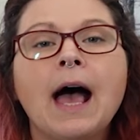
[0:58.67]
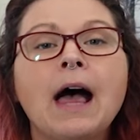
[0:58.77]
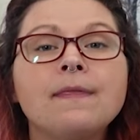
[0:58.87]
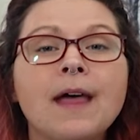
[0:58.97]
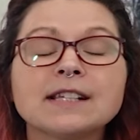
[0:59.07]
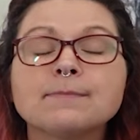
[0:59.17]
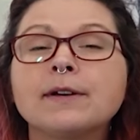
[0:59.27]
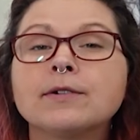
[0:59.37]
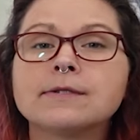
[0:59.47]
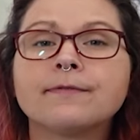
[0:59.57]
And that's
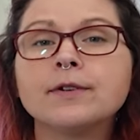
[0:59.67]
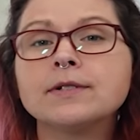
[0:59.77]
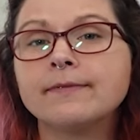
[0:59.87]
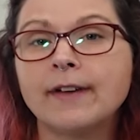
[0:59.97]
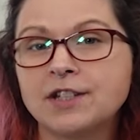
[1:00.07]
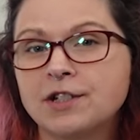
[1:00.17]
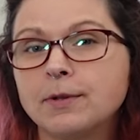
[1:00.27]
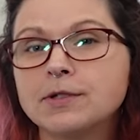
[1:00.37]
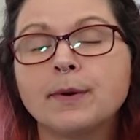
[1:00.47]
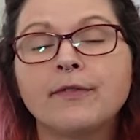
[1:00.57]
because fruit and
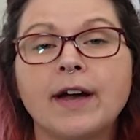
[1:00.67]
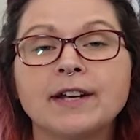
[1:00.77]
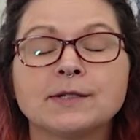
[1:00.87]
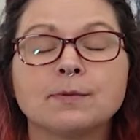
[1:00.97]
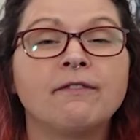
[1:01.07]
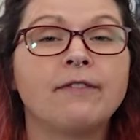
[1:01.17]
vegetables provide us with